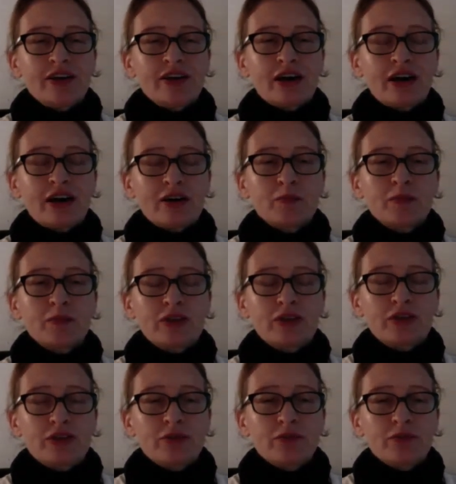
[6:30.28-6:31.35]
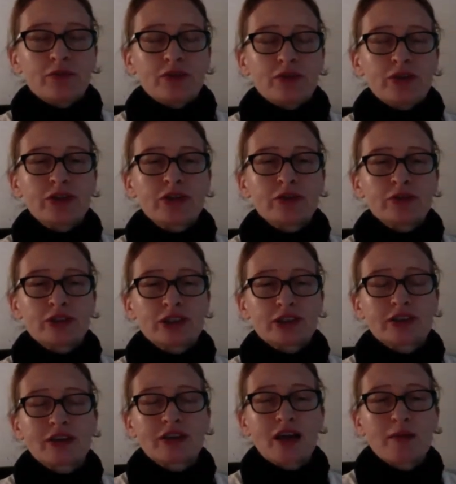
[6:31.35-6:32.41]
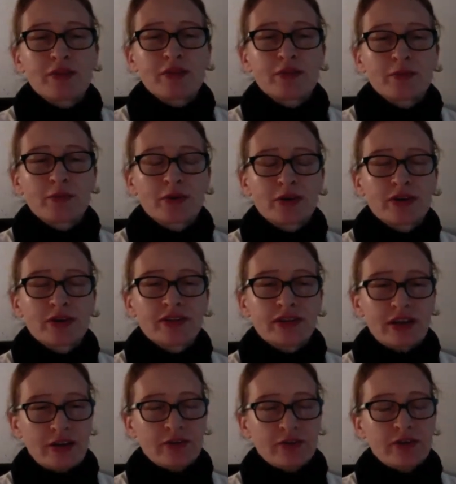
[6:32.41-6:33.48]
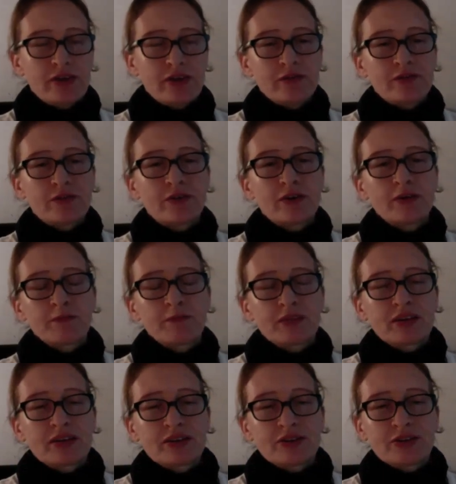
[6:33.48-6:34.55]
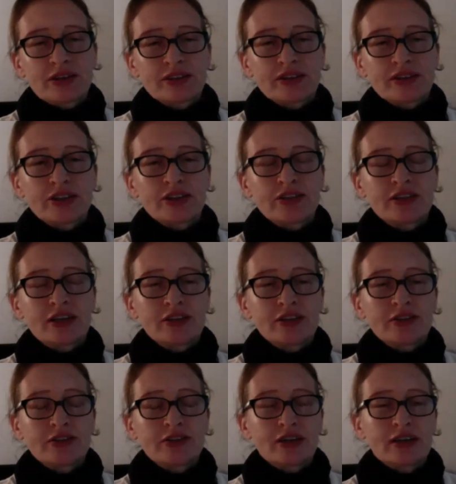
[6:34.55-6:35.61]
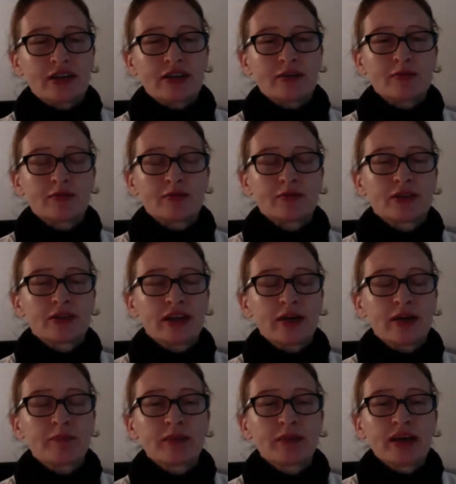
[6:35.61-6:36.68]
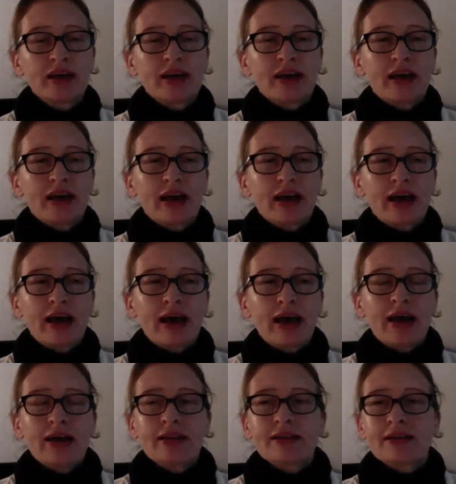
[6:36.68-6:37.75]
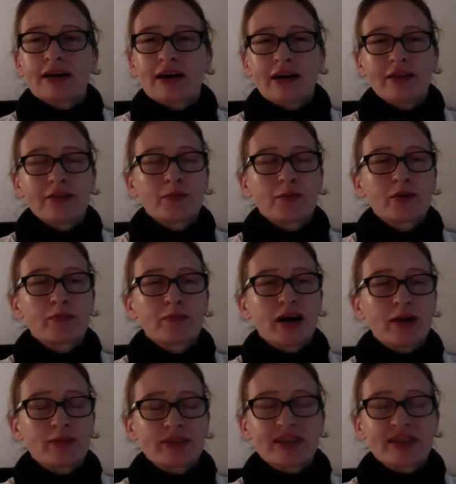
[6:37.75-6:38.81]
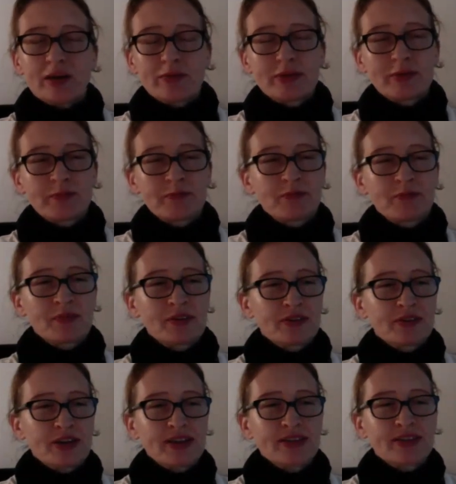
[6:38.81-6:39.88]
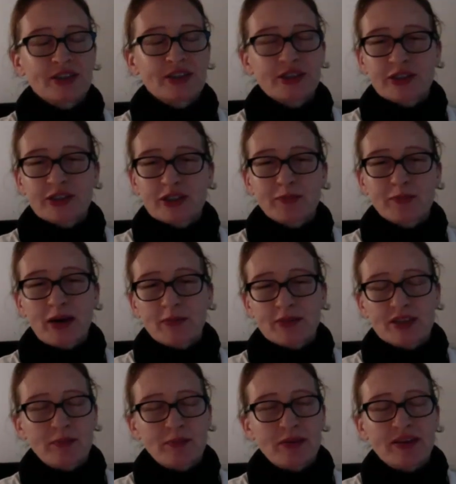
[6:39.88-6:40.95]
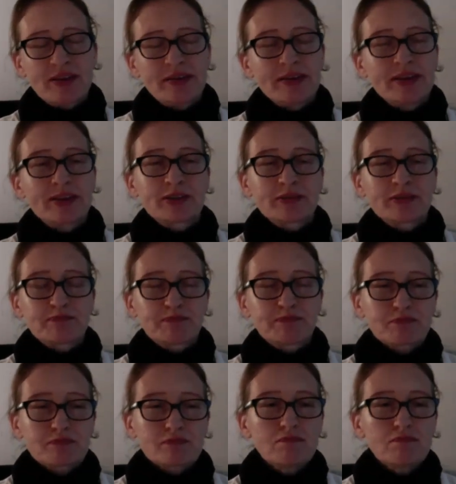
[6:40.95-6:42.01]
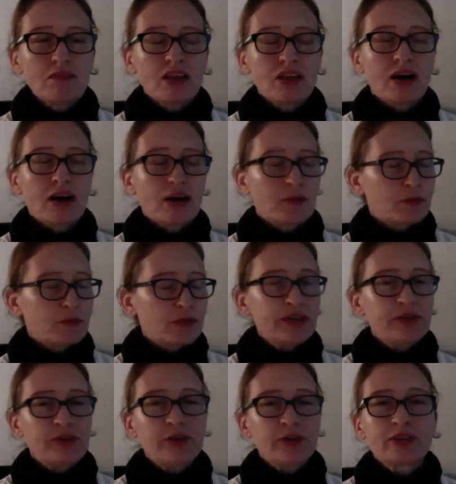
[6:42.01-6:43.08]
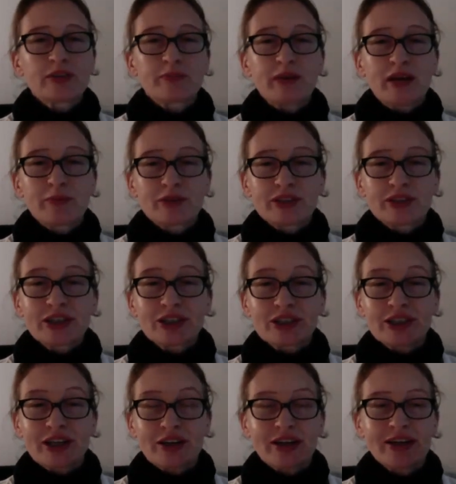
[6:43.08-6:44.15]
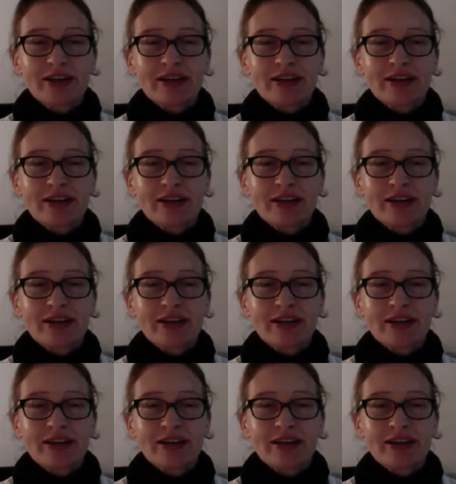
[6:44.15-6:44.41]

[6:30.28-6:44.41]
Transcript: you don't just type in the word that you're looking for, the translation that you're looking up, and the word pops up. Your translation just pops up and there it is. When you use a paper dictionary,